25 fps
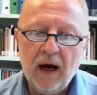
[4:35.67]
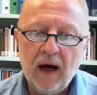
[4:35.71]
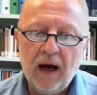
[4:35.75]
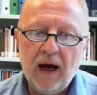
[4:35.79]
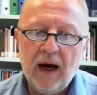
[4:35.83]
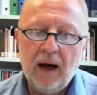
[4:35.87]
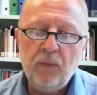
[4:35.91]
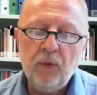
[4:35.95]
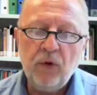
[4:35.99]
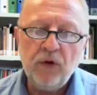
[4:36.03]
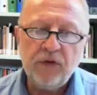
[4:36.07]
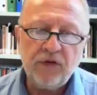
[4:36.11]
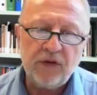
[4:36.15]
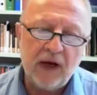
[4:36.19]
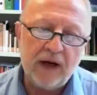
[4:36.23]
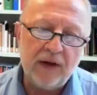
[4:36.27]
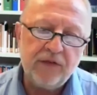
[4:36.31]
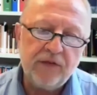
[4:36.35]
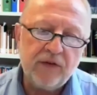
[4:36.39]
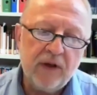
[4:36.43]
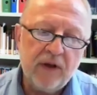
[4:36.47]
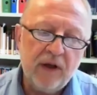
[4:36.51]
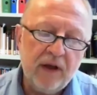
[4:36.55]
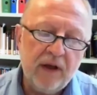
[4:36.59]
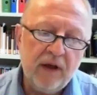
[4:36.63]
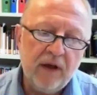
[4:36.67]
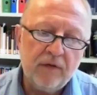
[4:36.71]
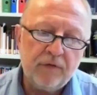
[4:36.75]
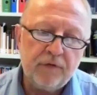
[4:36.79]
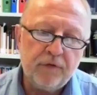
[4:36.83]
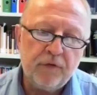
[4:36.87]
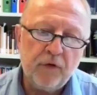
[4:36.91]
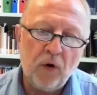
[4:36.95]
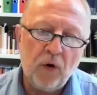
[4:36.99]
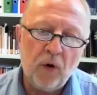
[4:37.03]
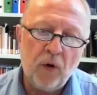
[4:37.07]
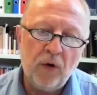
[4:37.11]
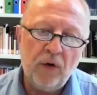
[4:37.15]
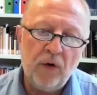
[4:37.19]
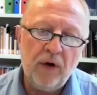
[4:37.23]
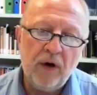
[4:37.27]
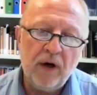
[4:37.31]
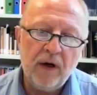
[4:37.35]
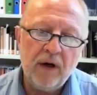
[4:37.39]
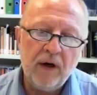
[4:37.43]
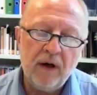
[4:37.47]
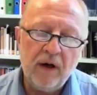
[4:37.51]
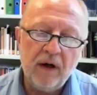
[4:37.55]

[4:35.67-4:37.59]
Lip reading: I was asking for